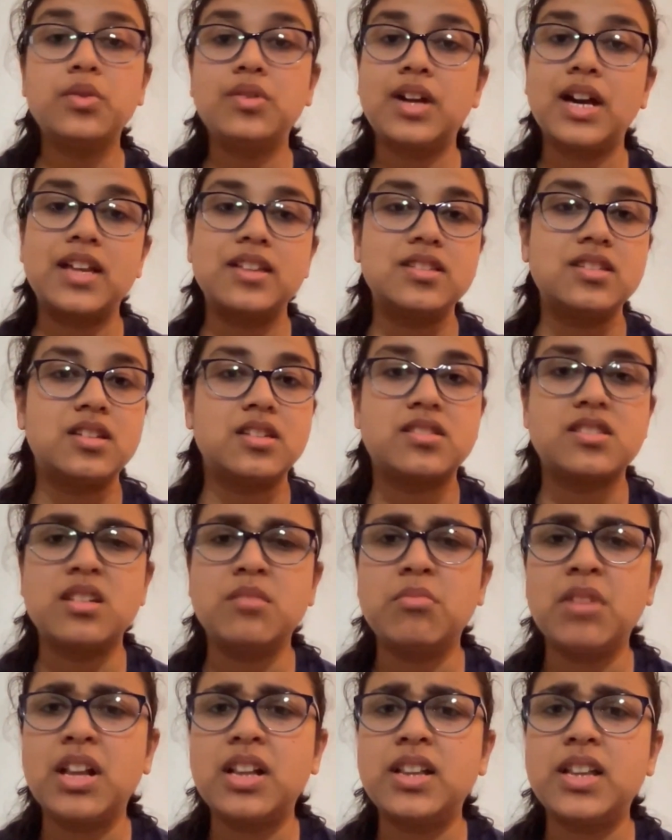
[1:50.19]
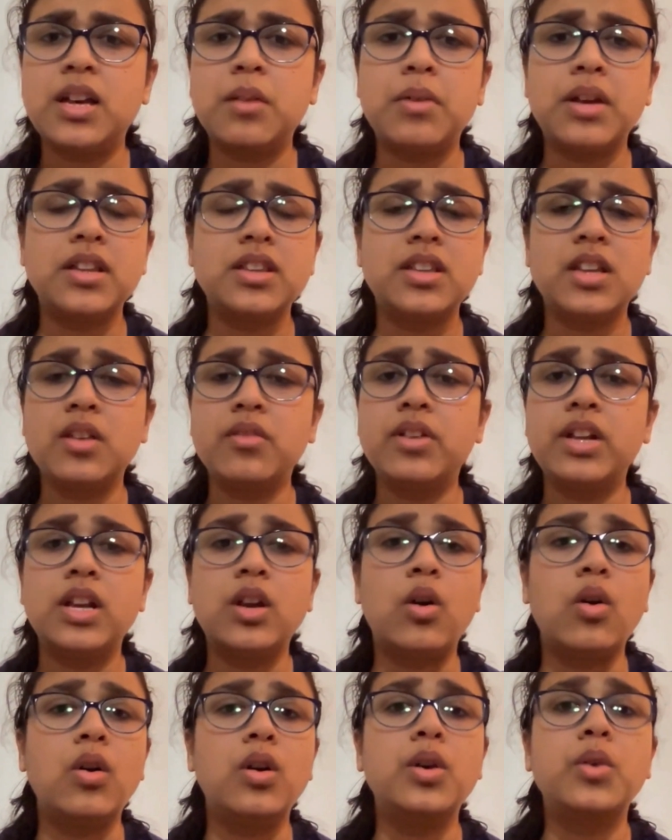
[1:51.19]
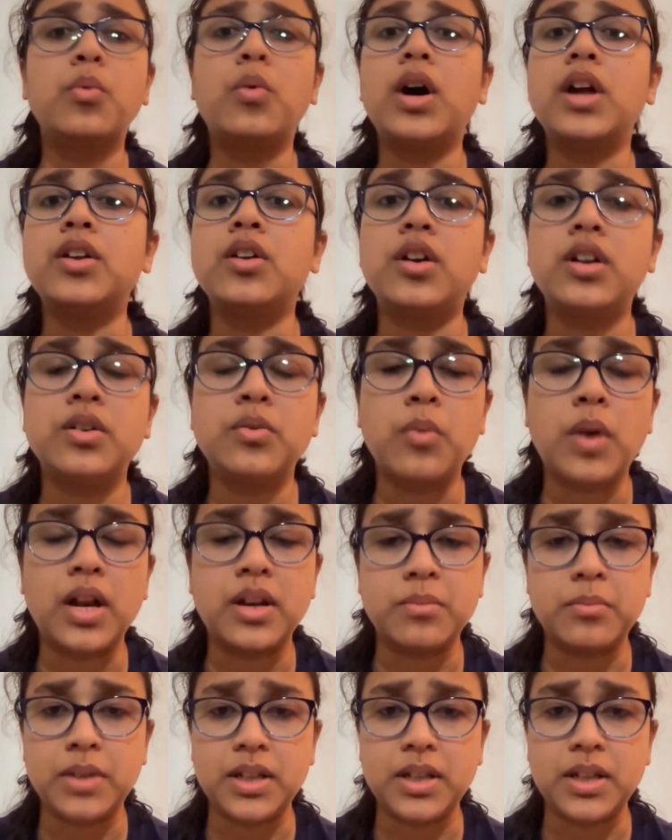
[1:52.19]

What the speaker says: can just email them and they will hold one-on-one